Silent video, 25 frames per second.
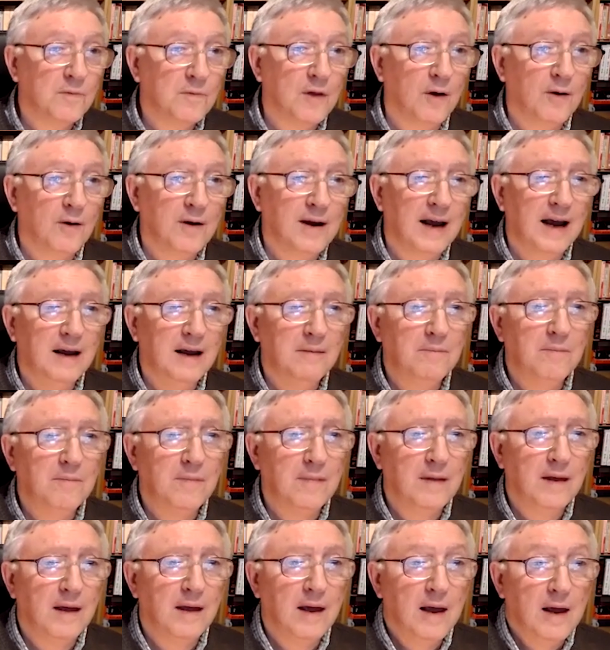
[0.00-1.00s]
Okay,
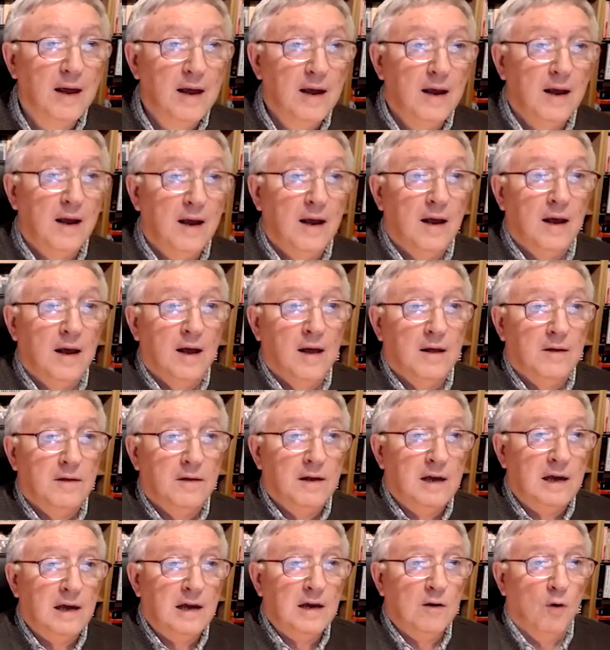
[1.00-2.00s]

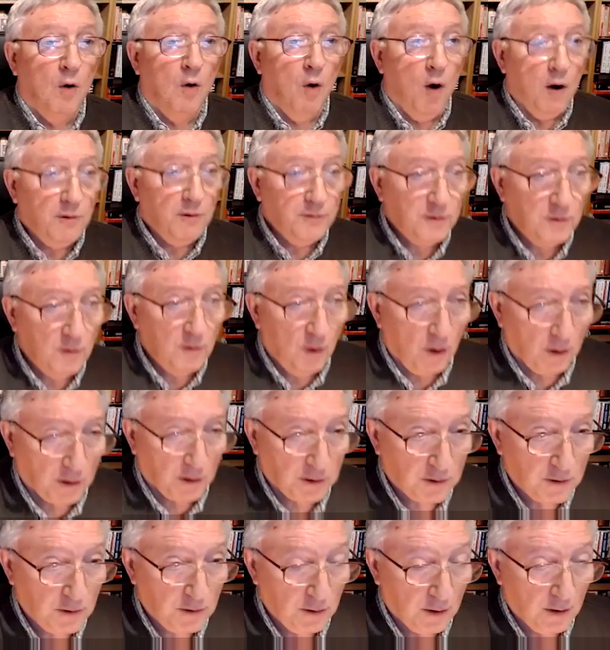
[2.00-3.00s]
the Orthodox
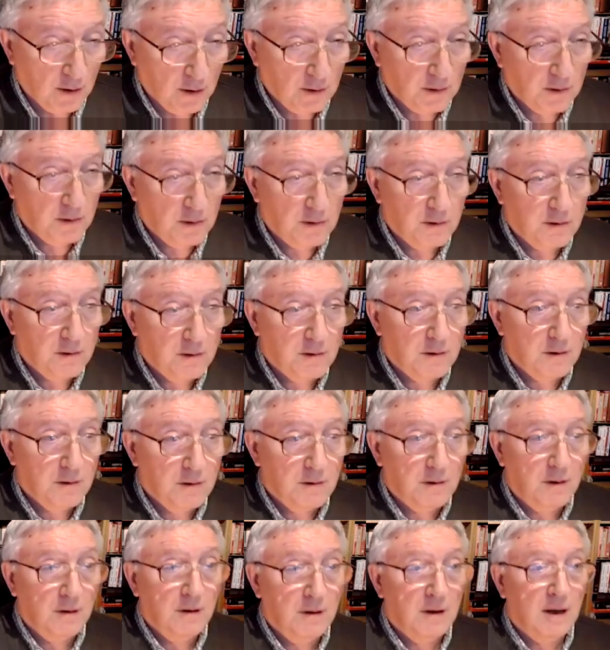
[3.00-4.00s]
Church
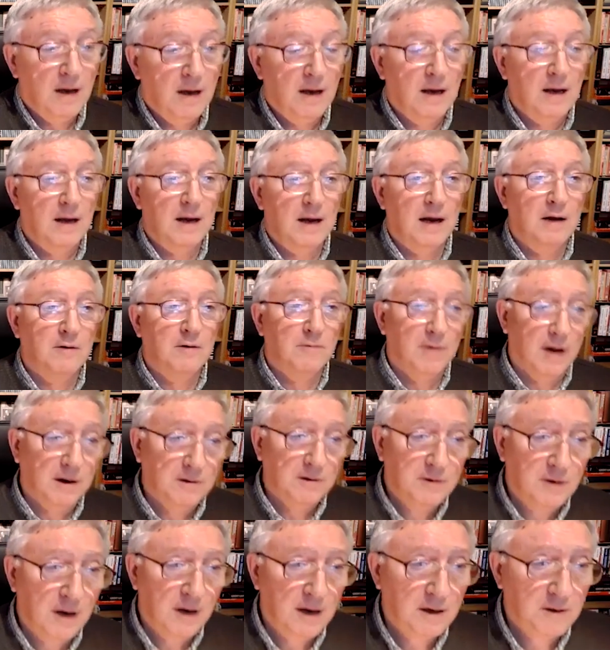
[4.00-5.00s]
uh, in
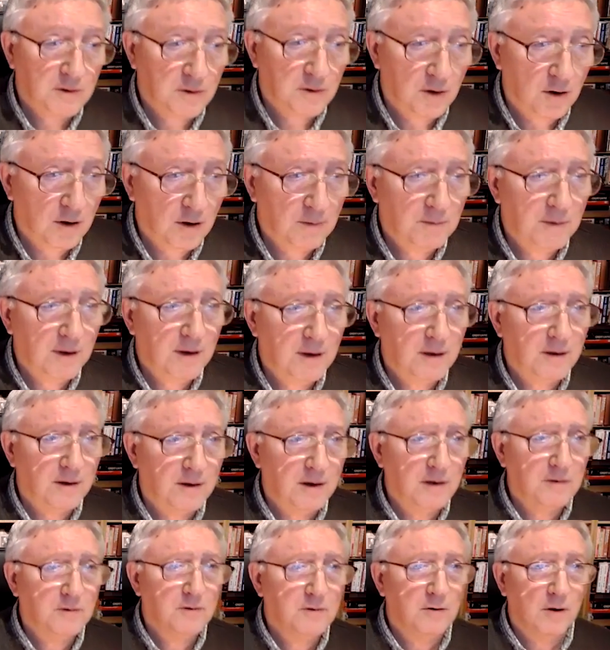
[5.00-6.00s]
Russia, Serbia,
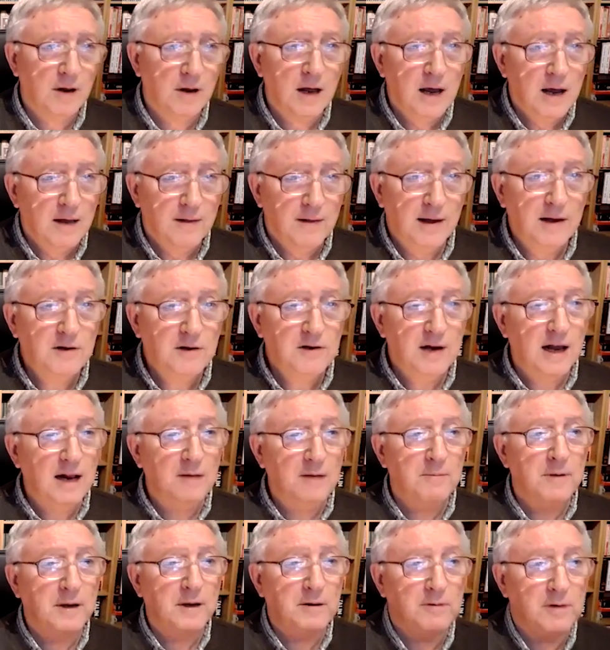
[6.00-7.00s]
Greece, and so on, they
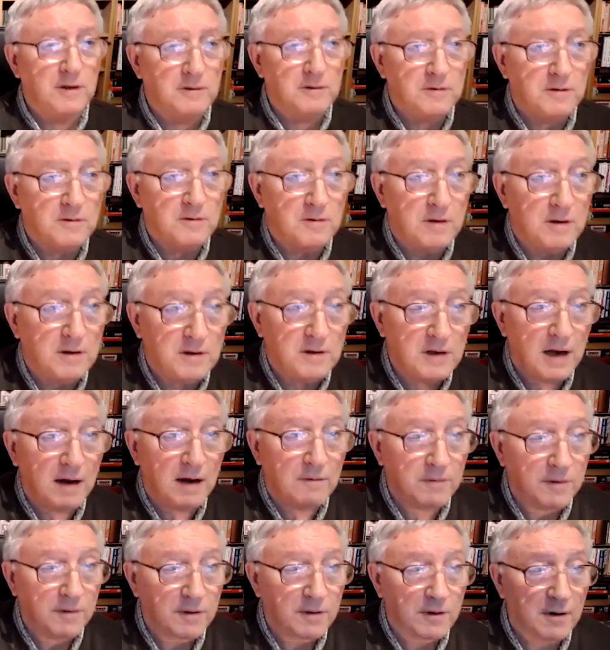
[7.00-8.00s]
celebrate Christmas on the
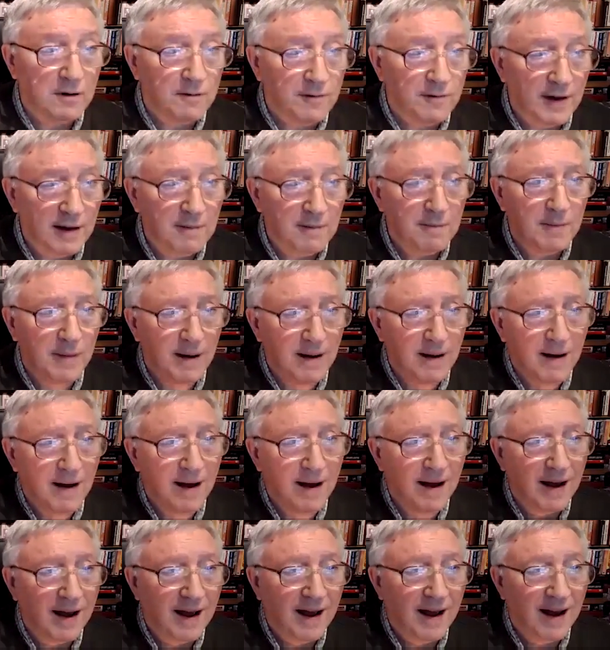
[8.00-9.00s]
seventh of November,
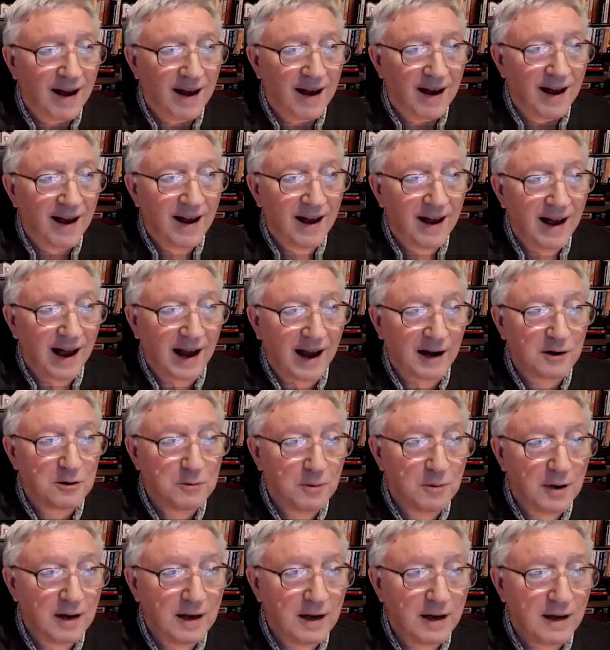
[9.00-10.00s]

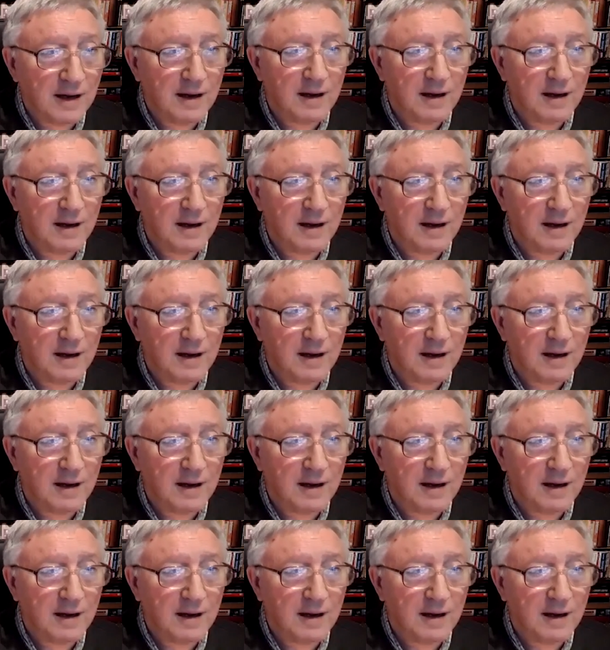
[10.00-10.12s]
actually.